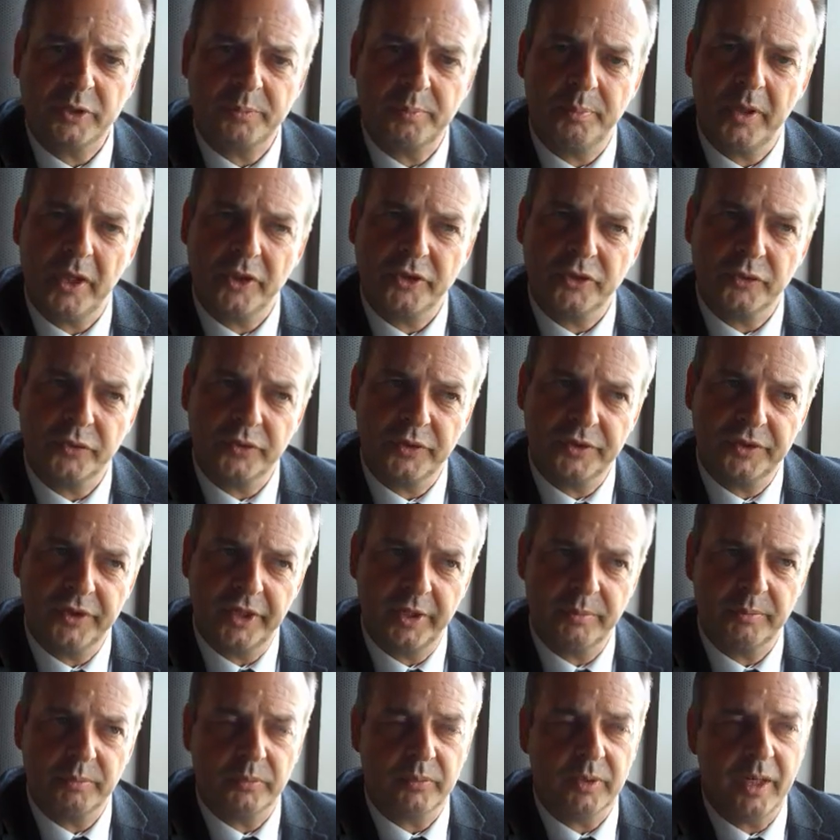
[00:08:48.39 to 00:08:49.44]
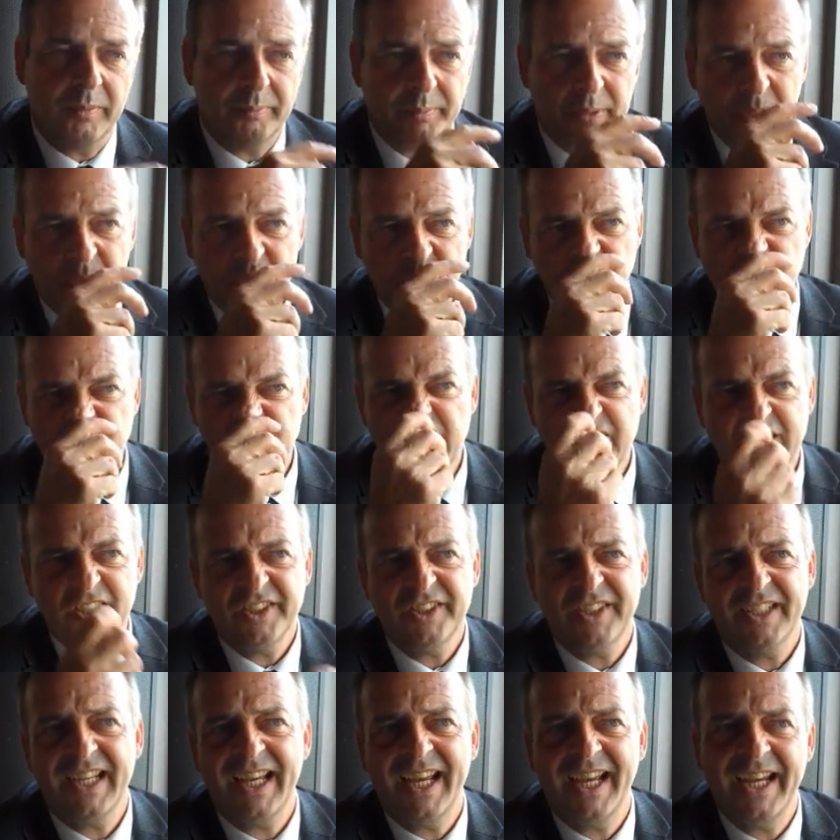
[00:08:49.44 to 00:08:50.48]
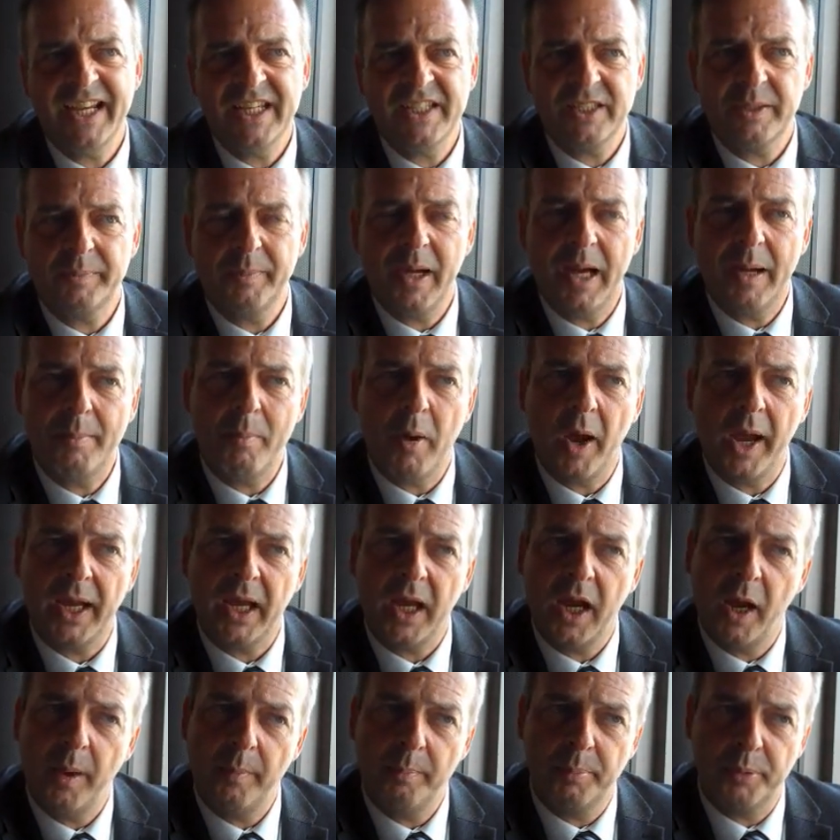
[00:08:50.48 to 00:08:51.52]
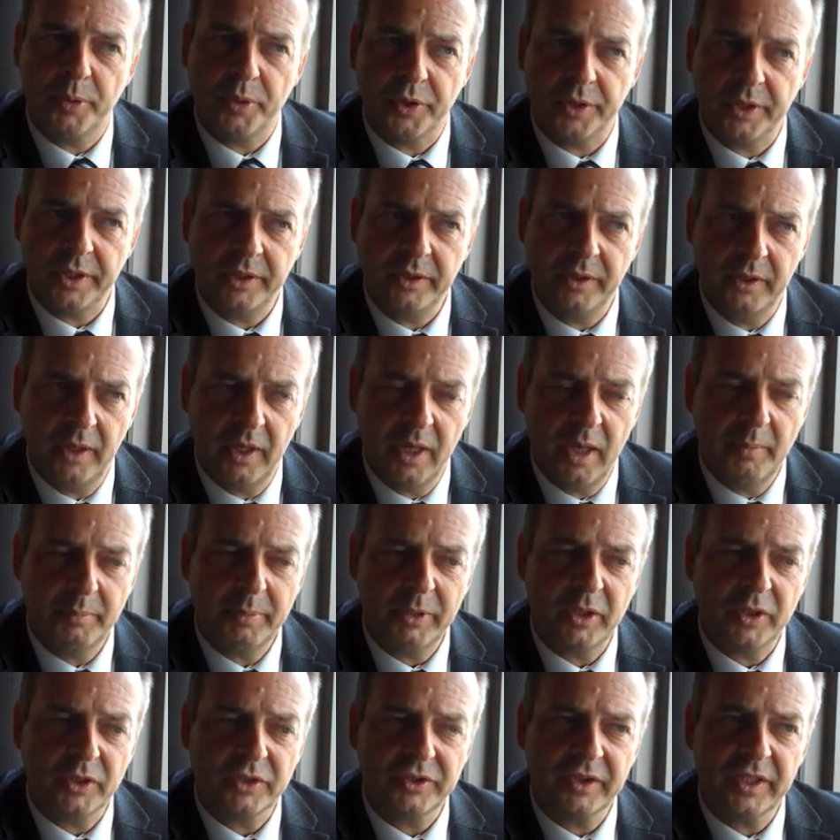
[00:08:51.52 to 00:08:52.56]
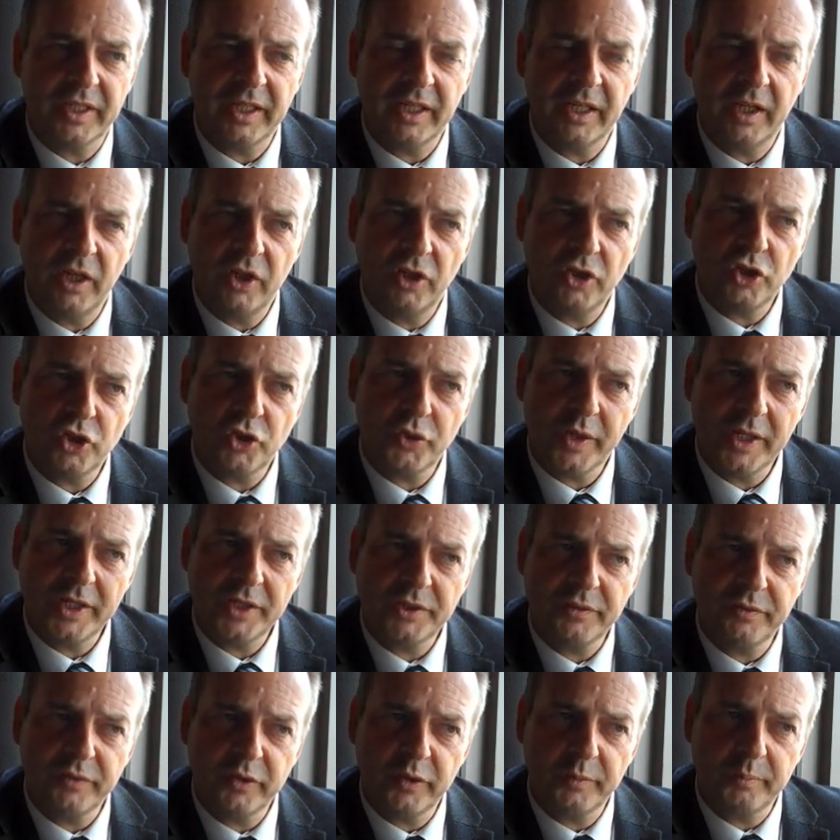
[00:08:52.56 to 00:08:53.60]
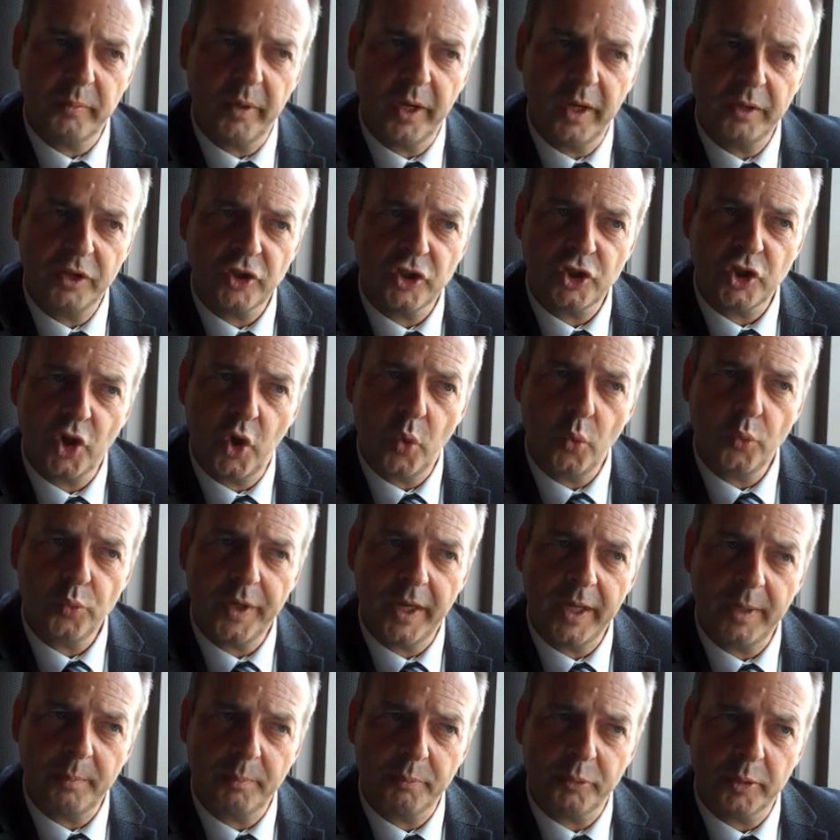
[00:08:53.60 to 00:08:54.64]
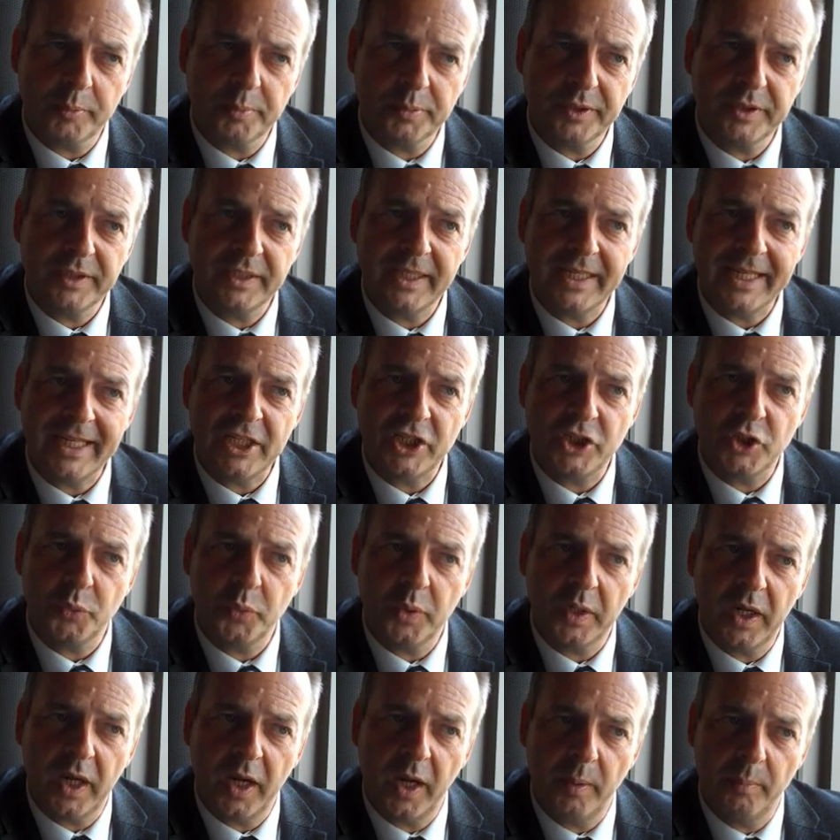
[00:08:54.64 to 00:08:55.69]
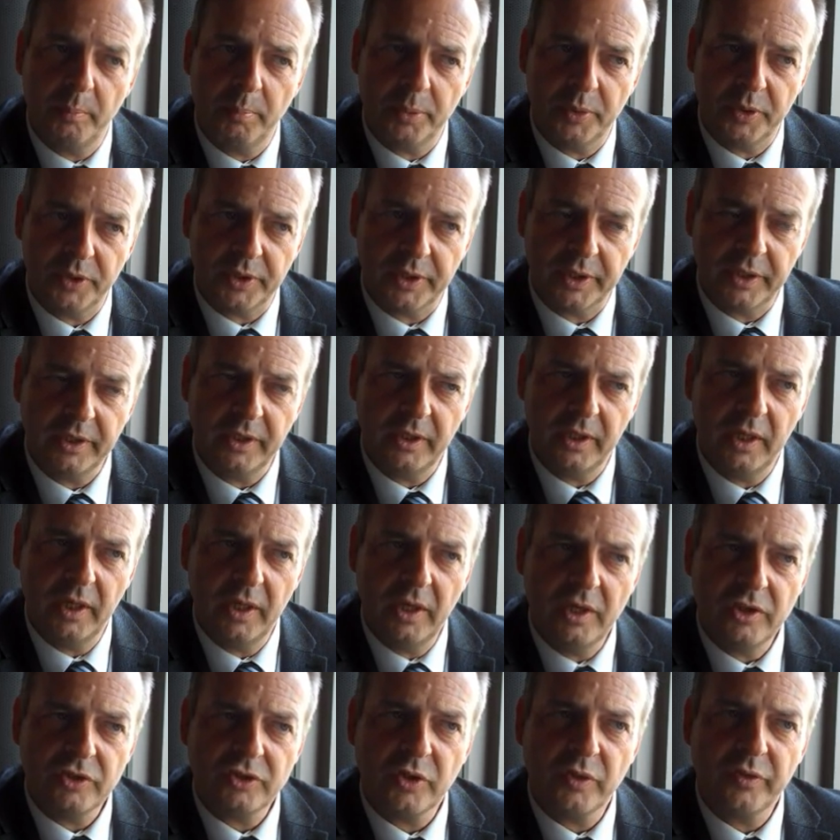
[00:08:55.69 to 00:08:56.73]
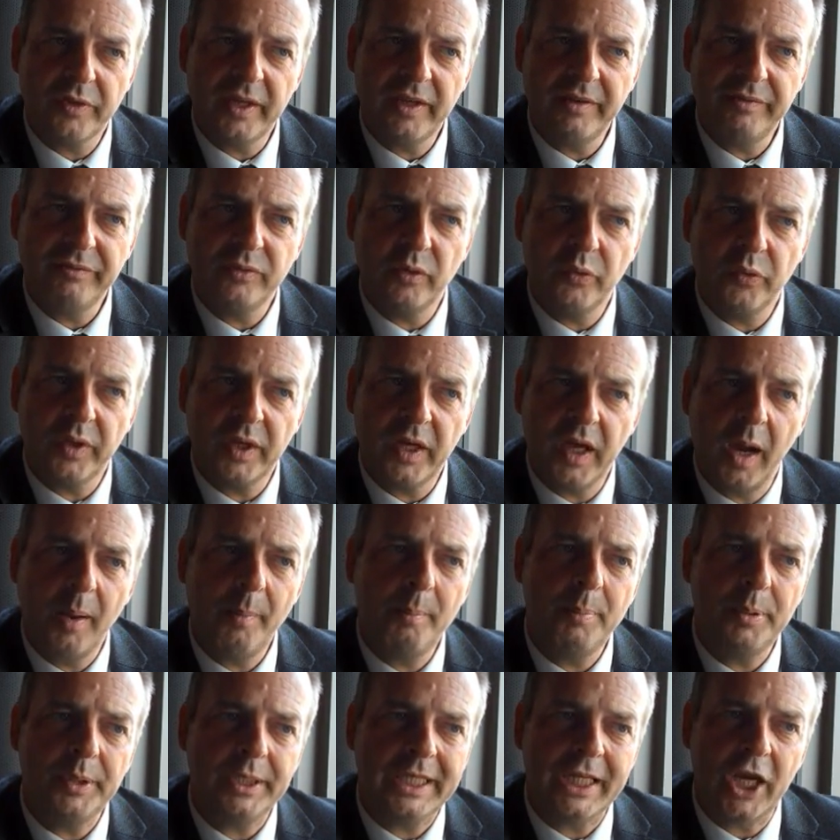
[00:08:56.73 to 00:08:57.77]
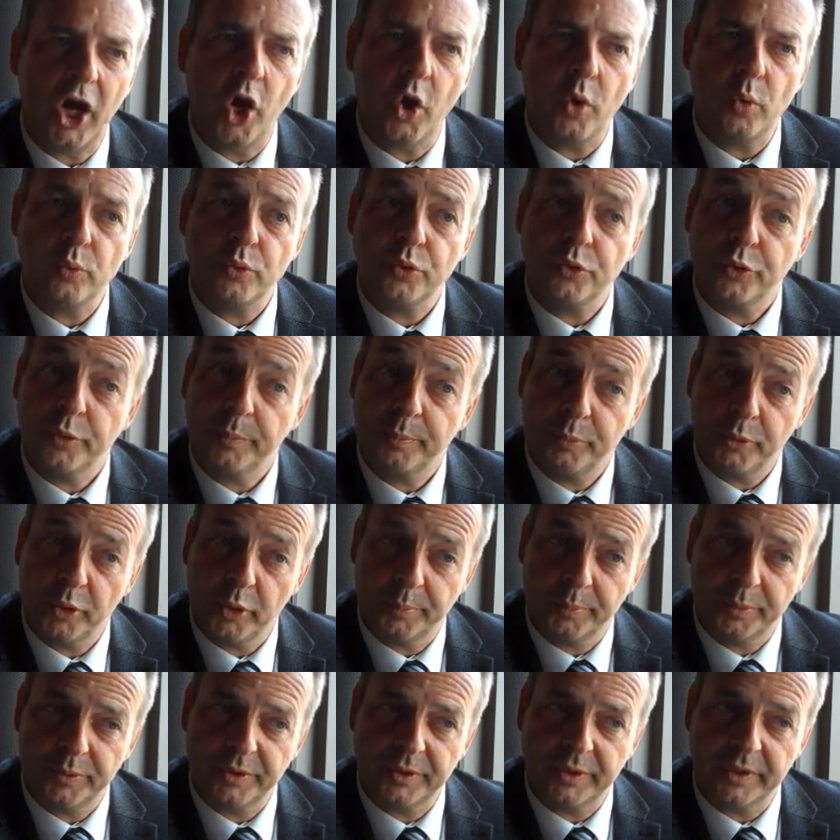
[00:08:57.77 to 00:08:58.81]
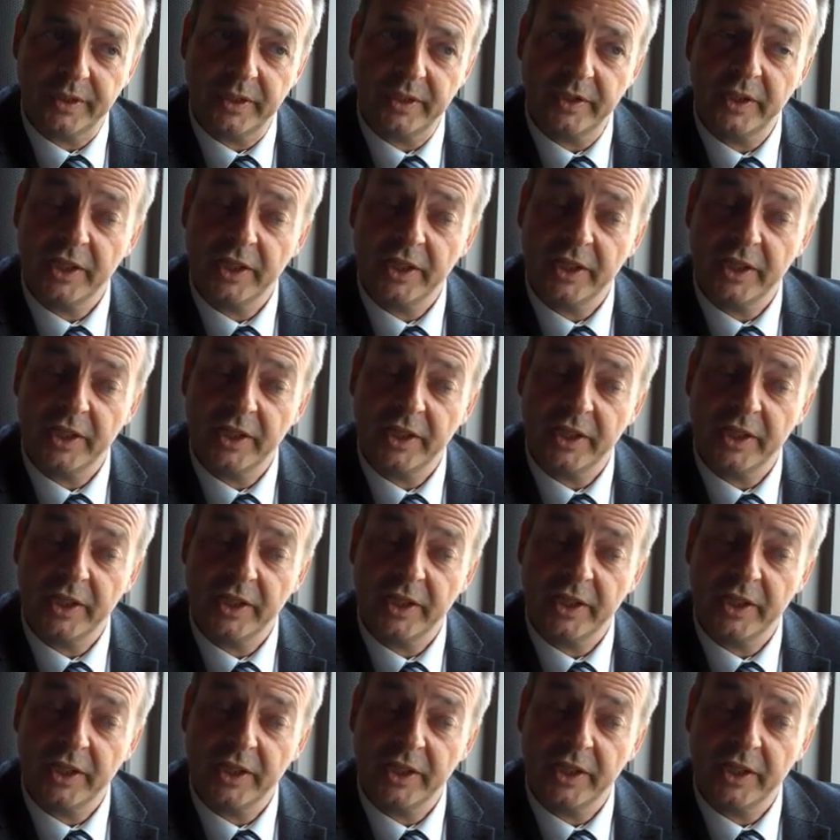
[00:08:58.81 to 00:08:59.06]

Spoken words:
plus on the table. And because this is a case about my company, because they transferred my sole name property into a company, so therefore the company owns the property.